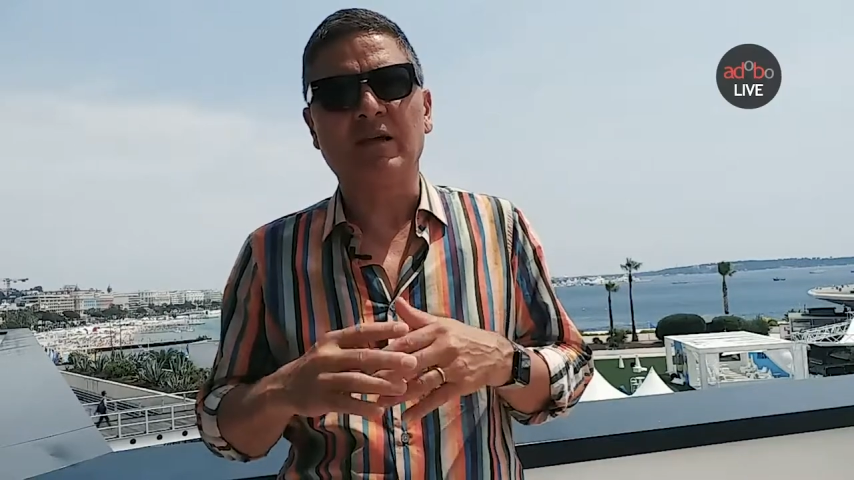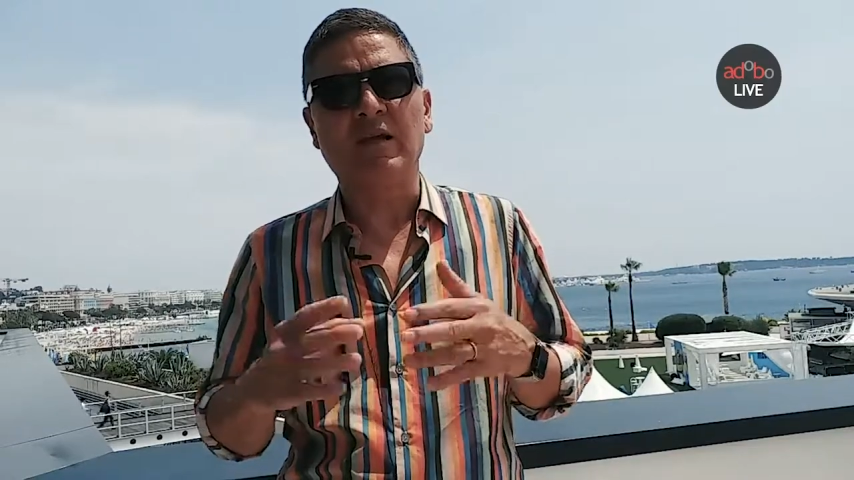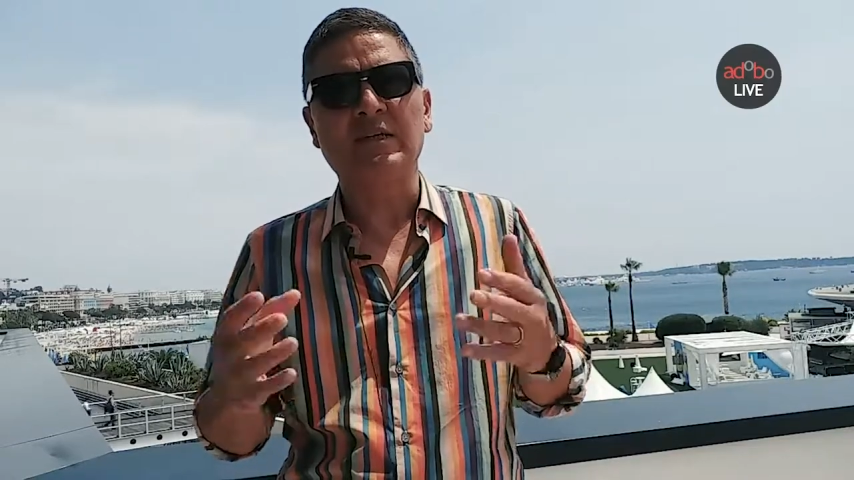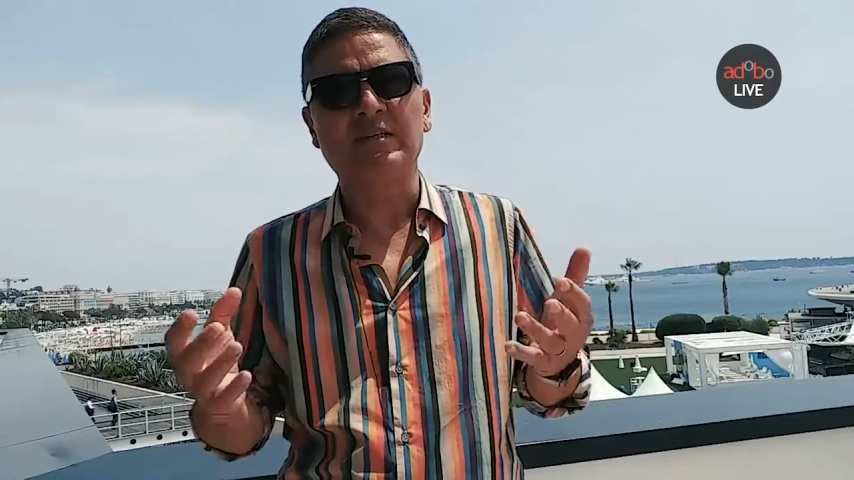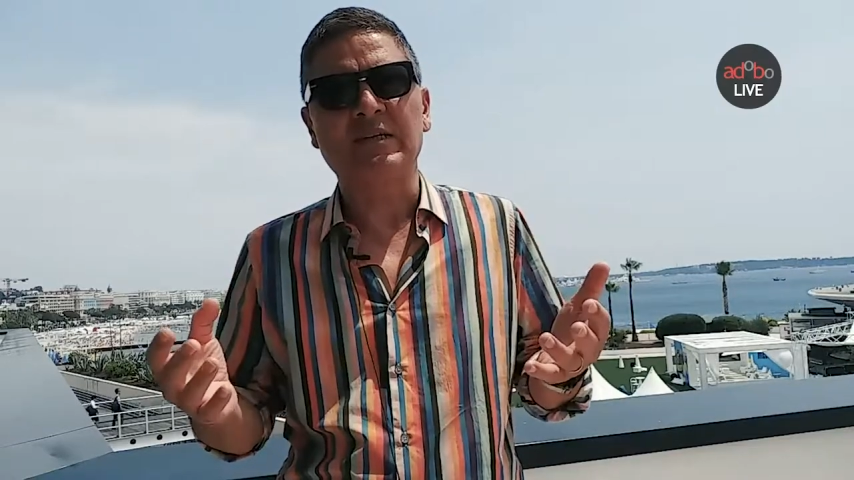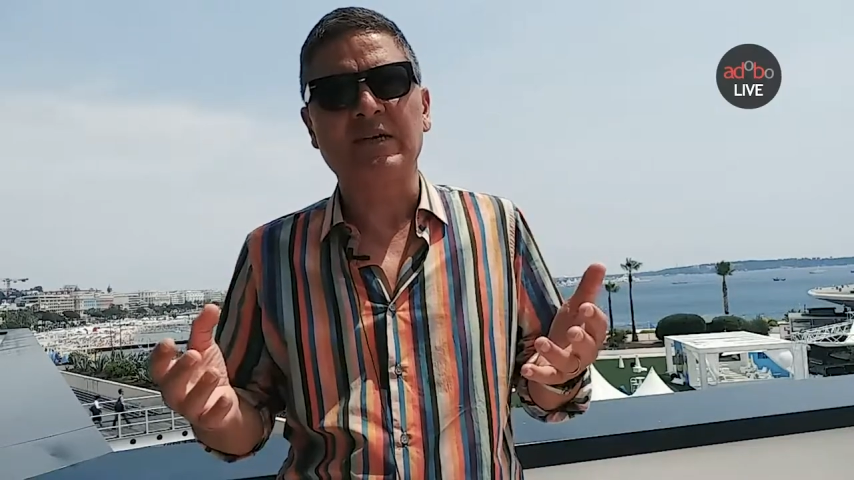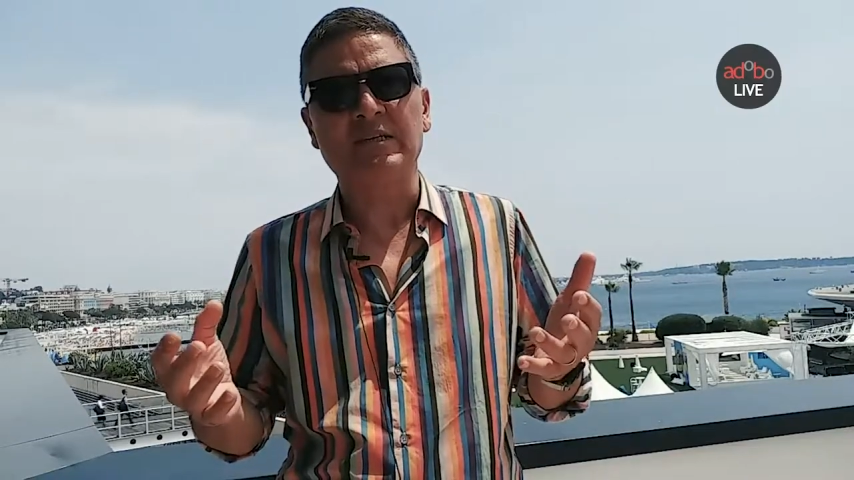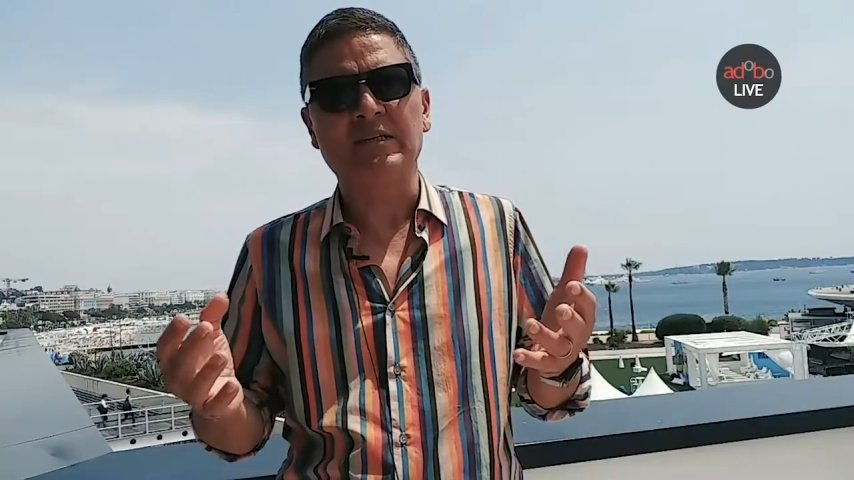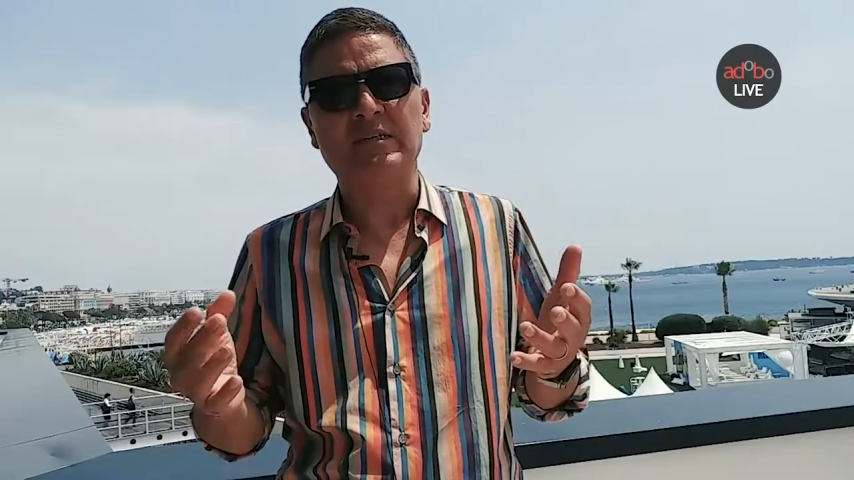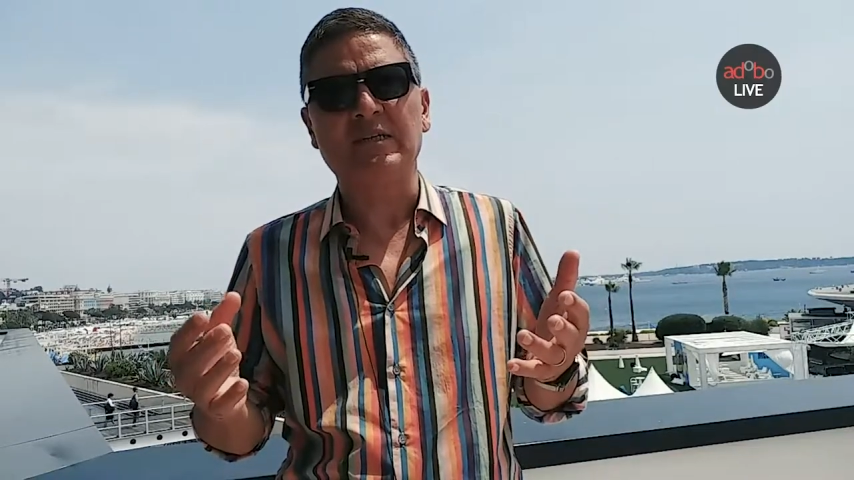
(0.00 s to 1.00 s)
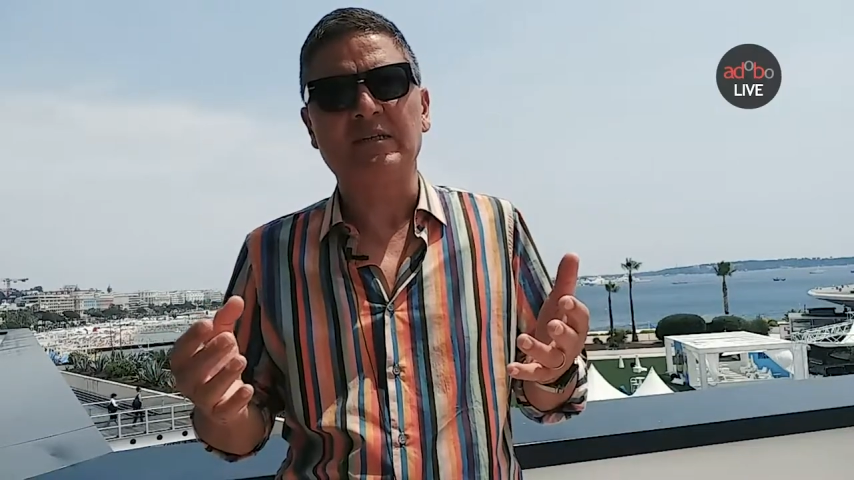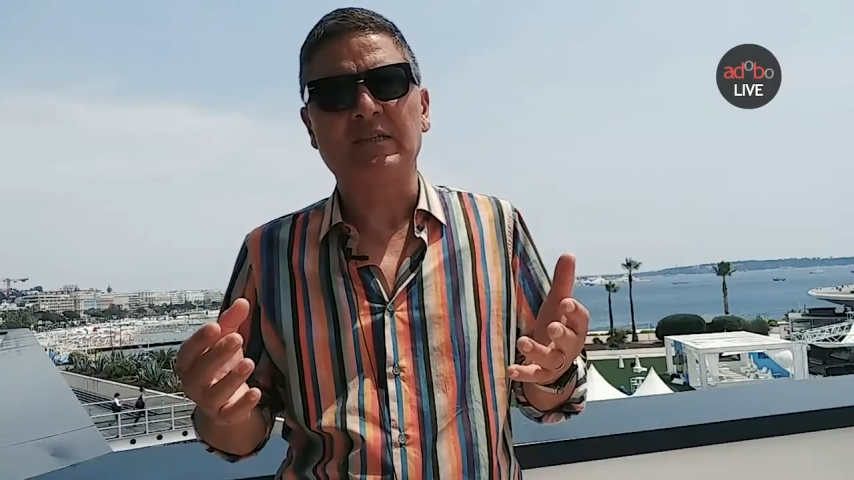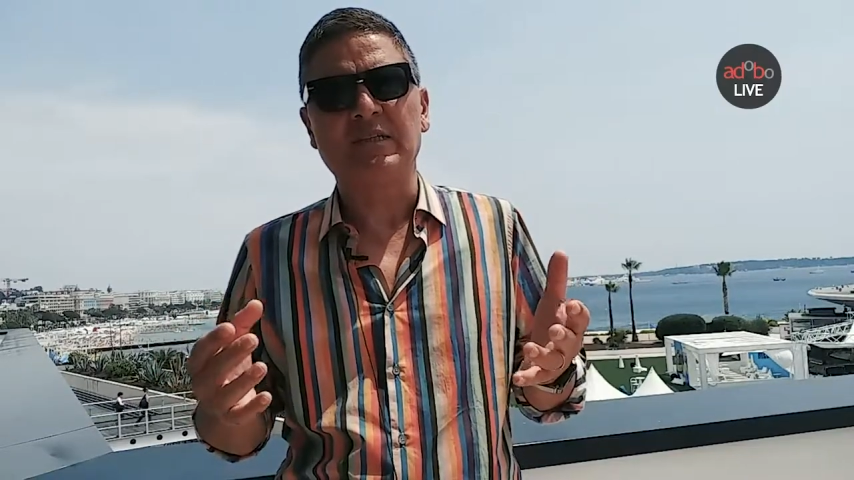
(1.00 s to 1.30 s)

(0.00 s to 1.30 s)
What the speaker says: clients and agencies.